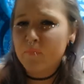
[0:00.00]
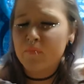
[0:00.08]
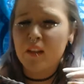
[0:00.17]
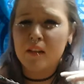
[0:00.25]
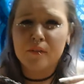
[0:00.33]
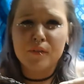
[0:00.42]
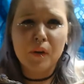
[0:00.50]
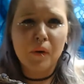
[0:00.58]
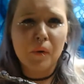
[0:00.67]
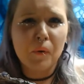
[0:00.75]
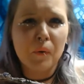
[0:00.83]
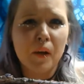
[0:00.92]

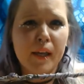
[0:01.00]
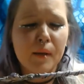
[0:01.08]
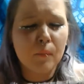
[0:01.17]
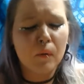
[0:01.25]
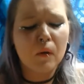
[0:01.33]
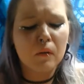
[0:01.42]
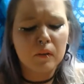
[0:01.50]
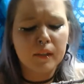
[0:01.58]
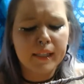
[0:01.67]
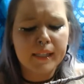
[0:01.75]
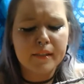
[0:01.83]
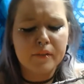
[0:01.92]
So Imbolc
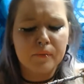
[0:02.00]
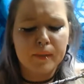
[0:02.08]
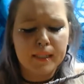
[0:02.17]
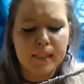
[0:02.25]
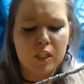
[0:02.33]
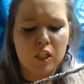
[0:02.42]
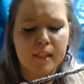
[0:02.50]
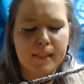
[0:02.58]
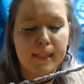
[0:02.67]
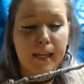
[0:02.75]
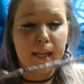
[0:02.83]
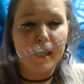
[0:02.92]
is really just
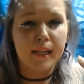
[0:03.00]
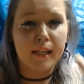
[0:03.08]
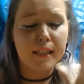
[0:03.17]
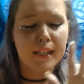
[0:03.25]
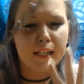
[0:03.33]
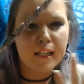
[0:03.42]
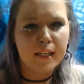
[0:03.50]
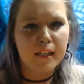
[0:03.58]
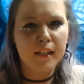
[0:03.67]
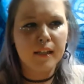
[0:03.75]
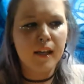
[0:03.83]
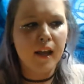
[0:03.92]
like
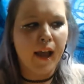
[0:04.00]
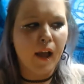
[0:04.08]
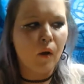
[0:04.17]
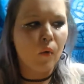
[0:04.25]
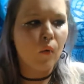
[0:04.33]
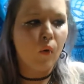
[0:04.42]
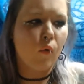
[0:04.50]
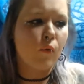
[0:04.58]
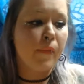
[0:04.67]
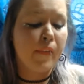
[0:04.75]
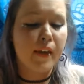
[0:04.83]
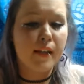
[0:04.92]
cleaning out old
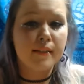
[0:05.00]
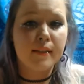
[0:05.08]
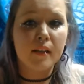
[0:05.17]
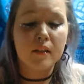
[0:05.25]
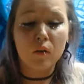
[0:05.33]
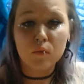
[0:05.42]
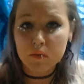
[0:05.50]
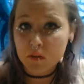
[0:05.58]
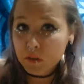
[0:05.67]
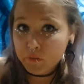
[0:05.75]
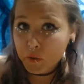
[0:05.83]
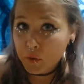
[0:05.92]
things that don't
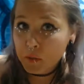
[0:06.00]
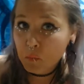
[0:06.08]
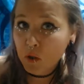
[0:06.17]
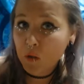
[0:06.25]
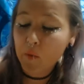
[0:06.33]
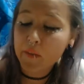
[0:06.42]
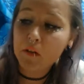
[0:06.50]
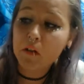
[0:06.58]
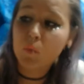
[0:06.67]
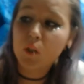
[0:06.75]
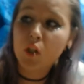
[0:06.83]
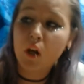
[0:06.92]
serve you anymore, whether
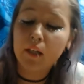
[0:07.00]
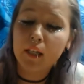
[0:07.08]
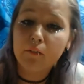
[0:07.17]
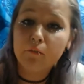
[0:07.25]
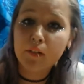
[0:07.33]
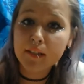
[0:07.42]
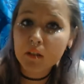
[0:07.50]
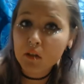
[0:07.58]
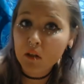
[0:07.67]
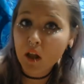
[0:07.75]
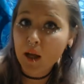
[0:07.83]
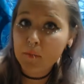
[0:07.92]
we're talking physical
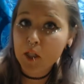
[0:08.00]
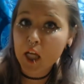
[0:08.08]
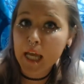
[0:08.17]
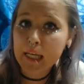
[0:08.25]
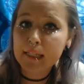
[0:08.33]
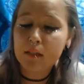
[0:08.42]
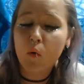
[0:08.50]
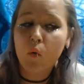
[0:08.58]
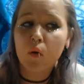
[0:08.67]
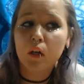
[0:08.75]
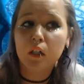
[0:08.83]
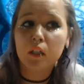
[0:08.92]
objects
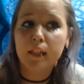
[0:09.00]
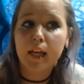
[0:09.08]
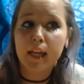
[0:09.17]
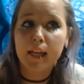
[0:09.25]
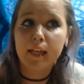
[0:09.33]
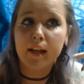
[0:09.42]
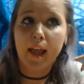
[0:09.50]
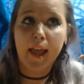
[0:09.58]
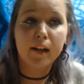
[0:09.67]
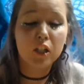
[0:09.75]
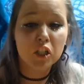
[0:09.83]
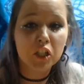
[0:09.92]
or like
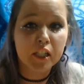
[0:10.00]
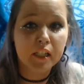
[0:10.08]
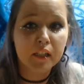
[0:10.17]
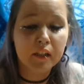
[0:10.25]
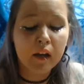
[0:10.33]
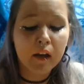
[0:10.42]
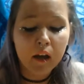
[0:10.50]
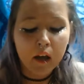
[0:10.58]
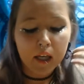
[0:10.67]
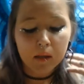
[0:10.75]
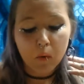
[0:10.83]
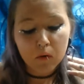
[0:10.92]
energy,
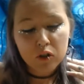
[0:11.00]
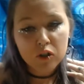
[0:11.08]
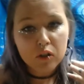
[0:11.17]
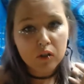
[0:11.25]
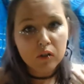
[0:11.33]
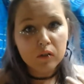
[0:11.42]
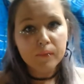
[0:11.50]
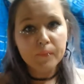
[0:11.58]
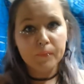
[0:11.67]
emotional